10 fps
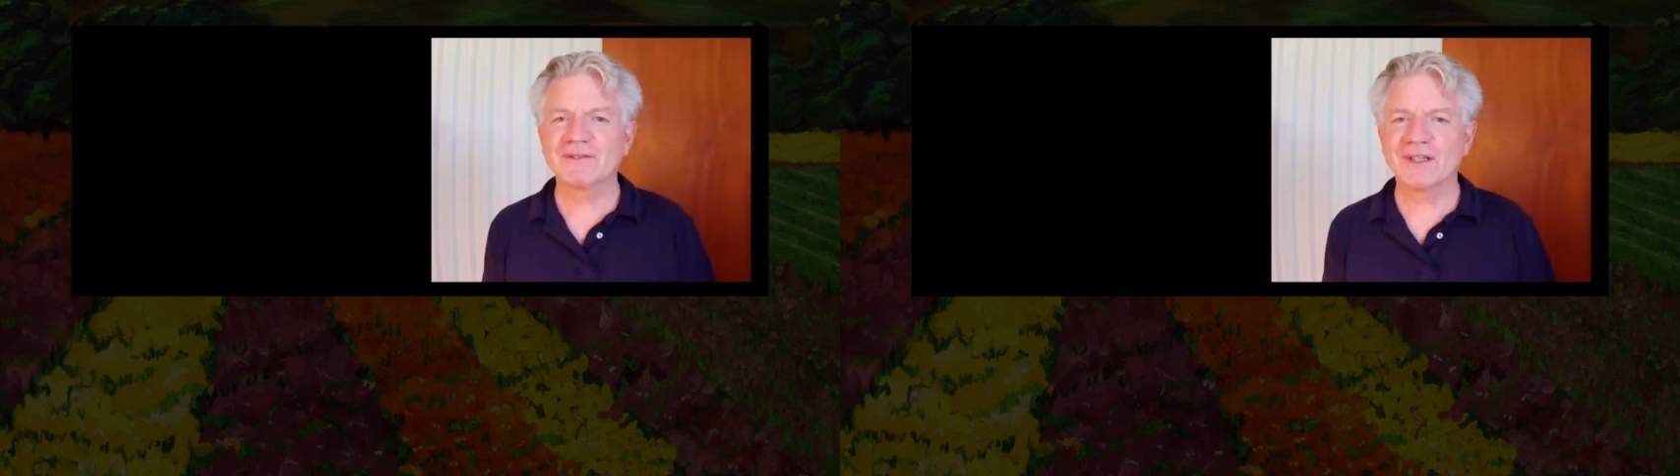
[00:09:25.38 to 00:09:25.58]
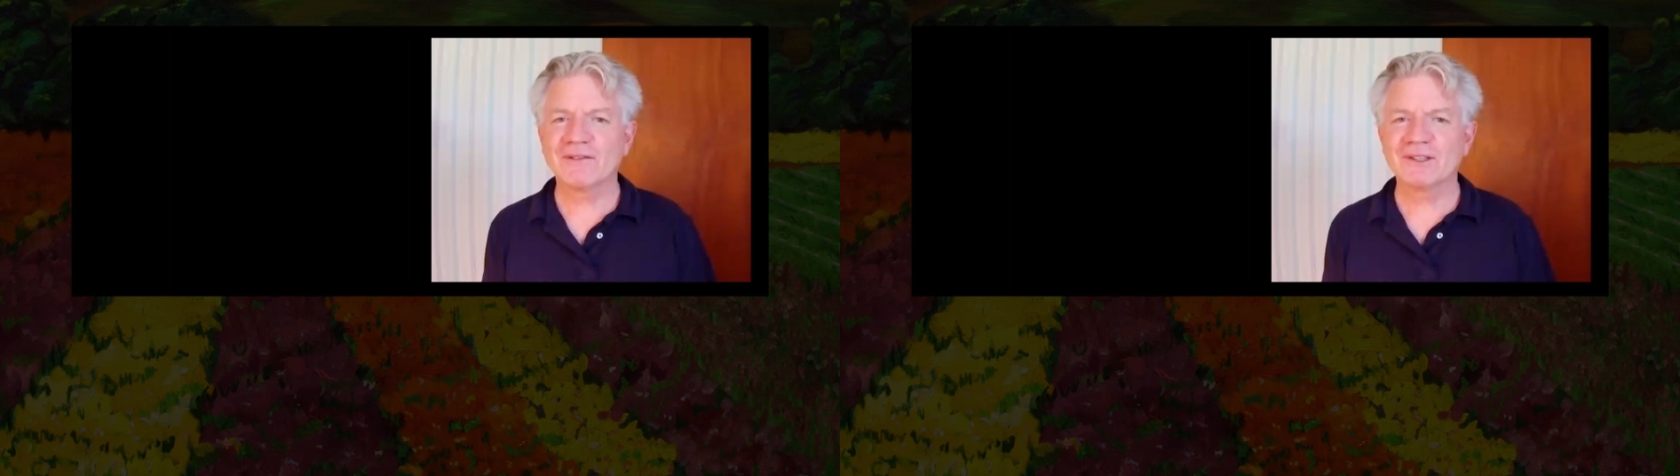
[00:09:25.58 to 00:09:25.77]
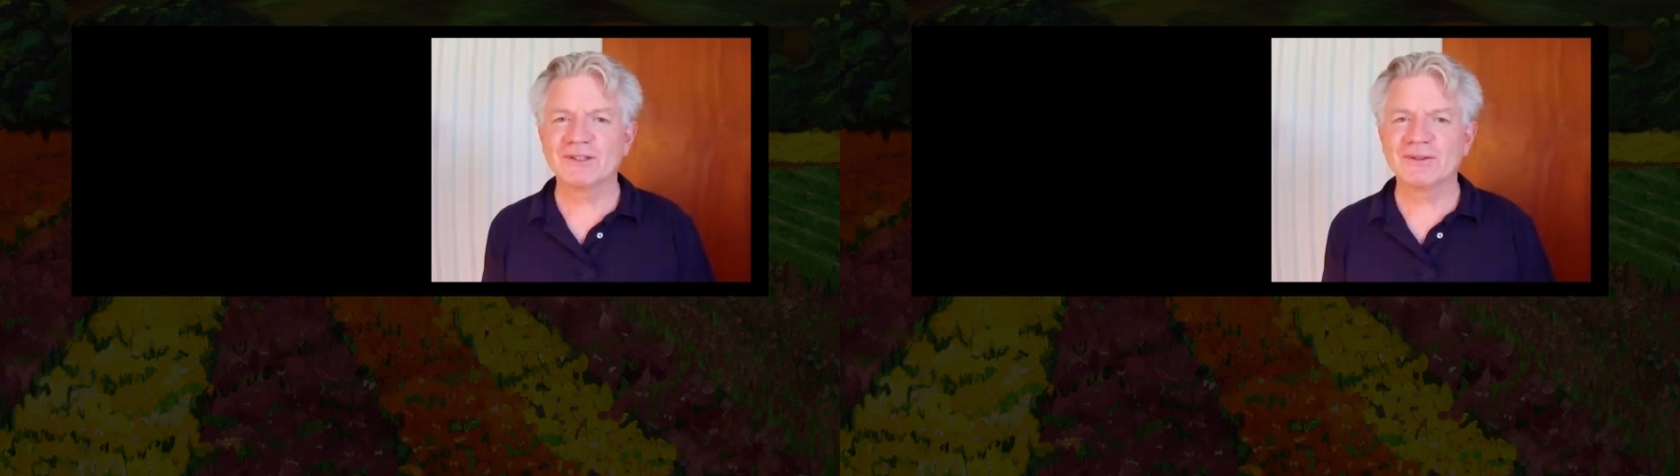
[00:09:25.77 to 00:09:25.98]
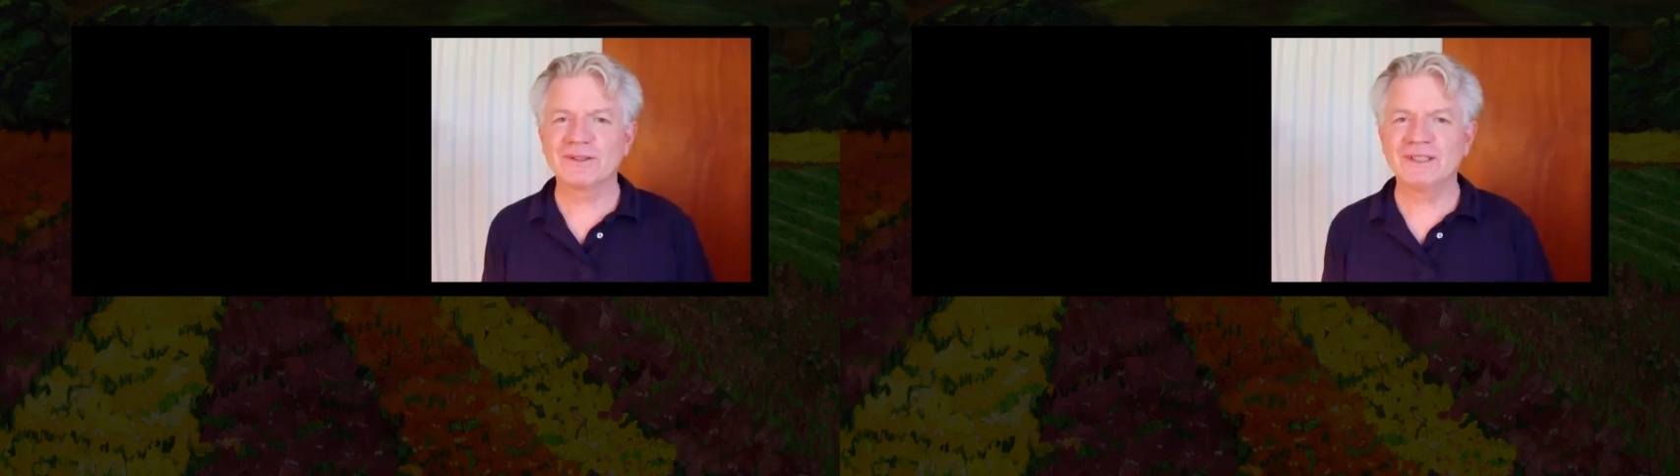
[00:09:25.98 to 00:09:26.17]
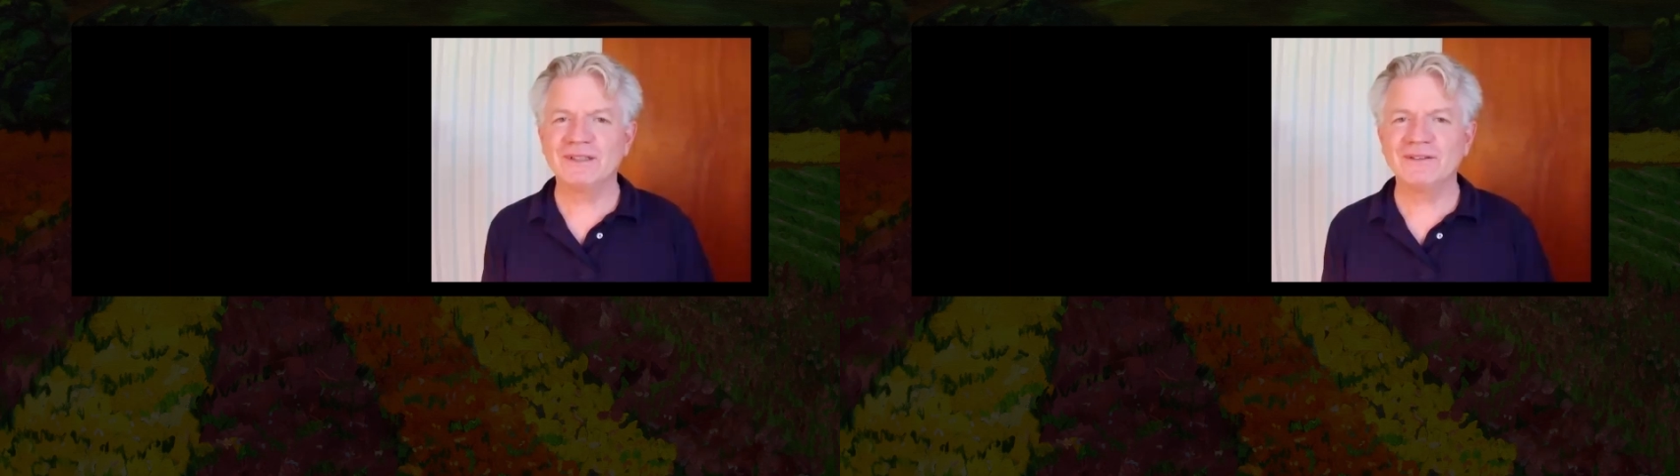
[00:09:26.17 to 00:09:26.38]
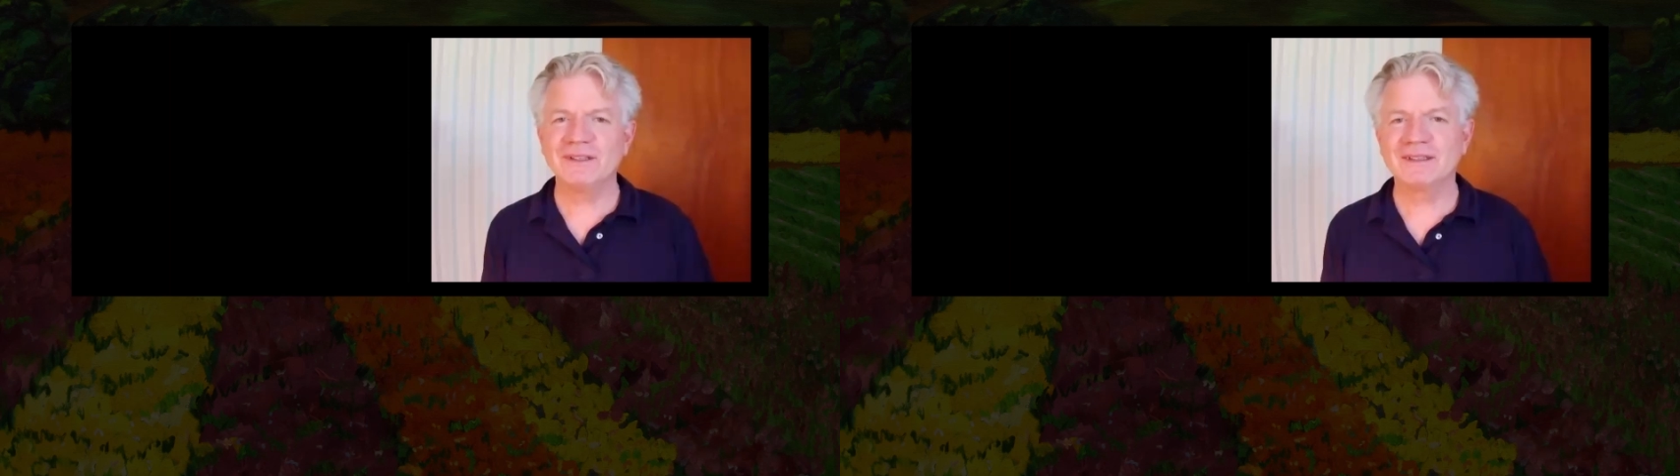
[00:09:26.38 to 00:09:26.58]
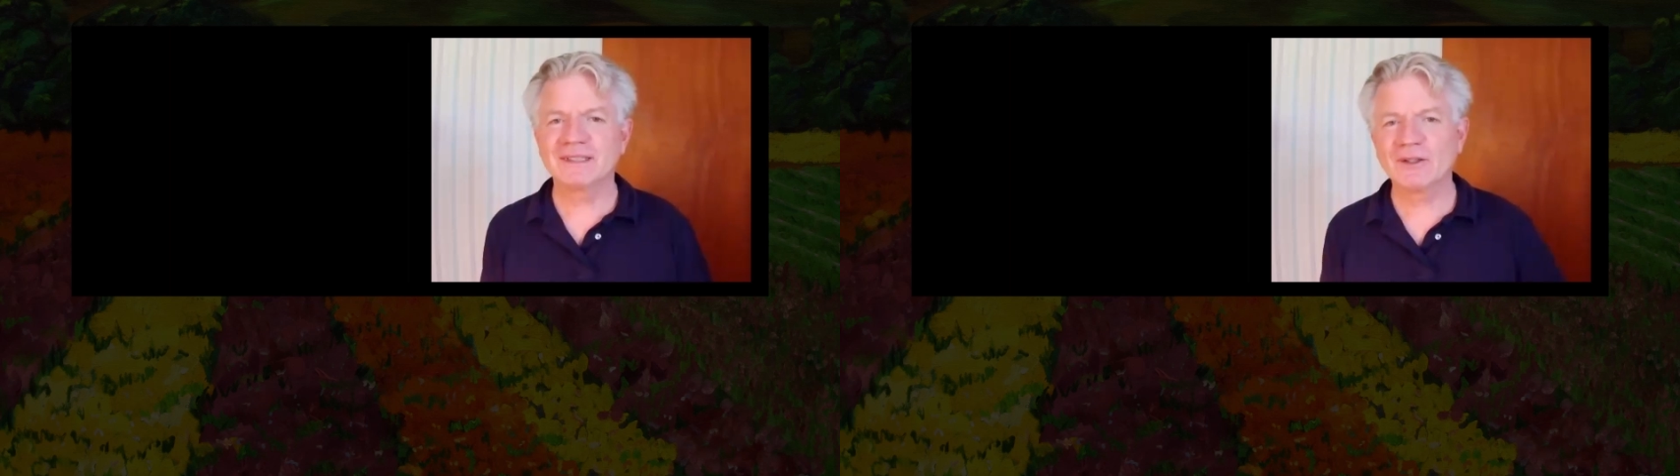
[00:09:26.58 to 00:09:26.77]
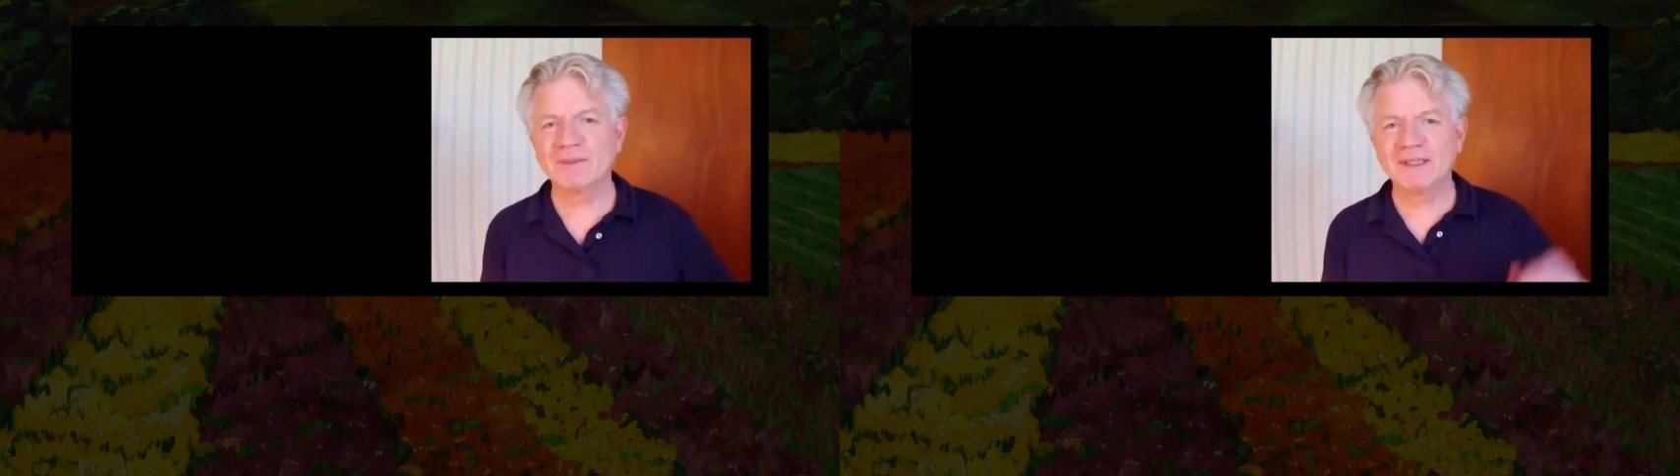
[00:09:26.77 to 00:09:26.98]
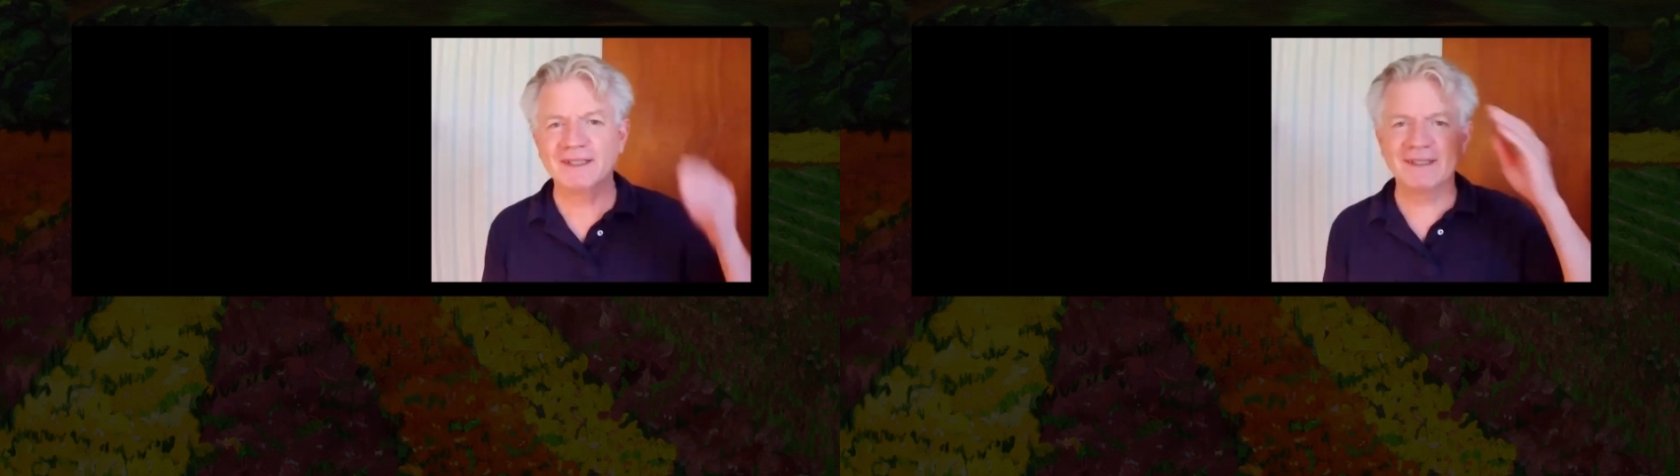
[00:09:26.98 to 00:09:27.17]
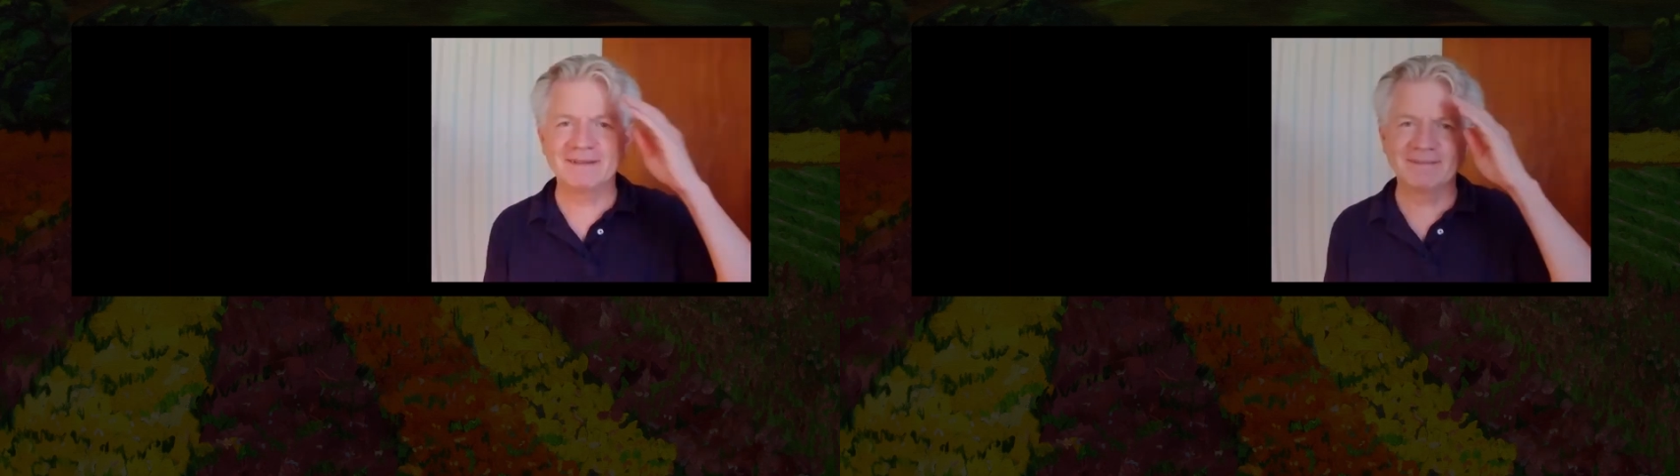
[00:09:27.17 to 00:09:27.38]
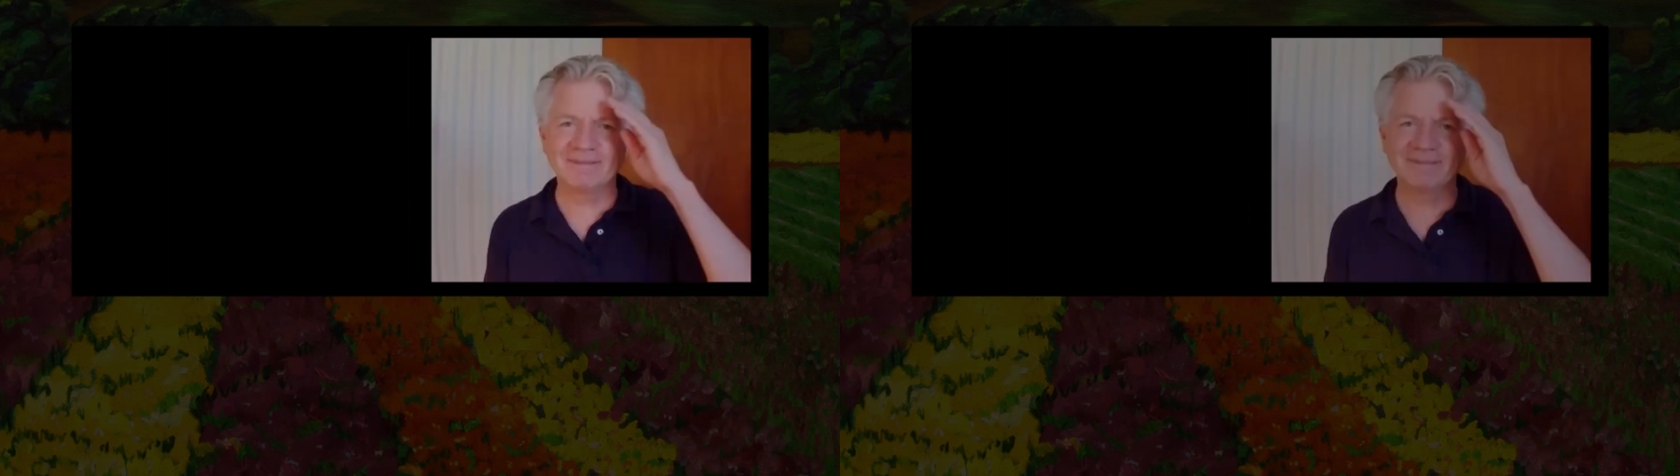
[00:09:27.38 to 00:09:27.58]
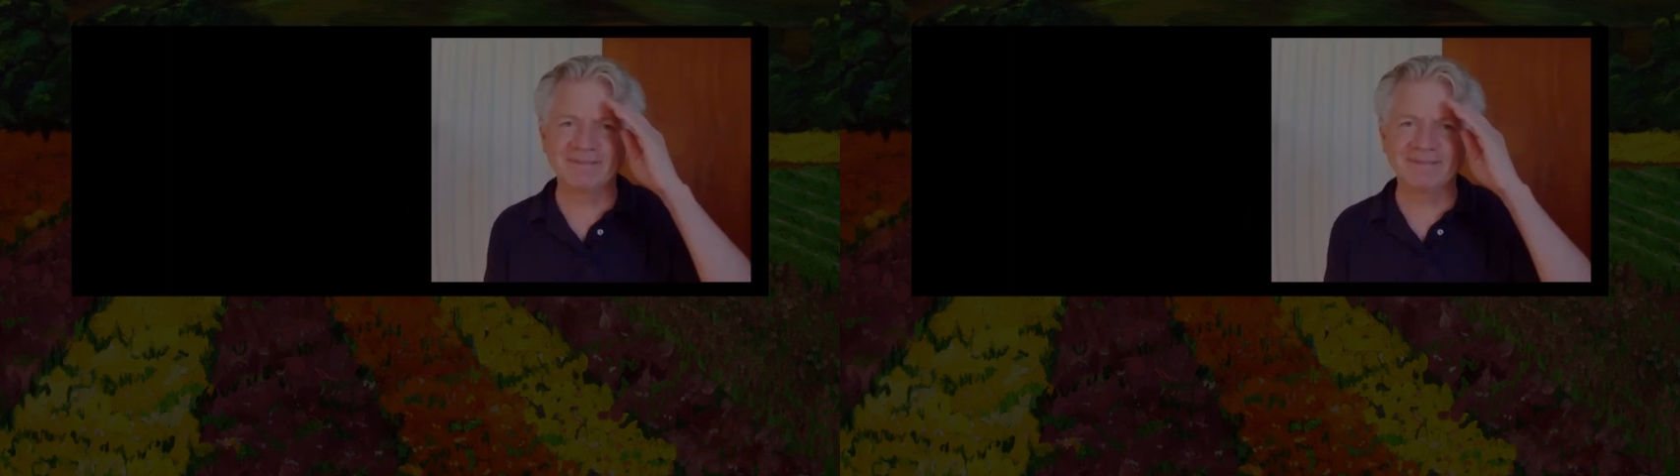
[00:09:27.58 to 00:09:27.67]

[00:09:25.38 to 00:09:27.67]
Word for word: OurVentura T V. Until we meet again.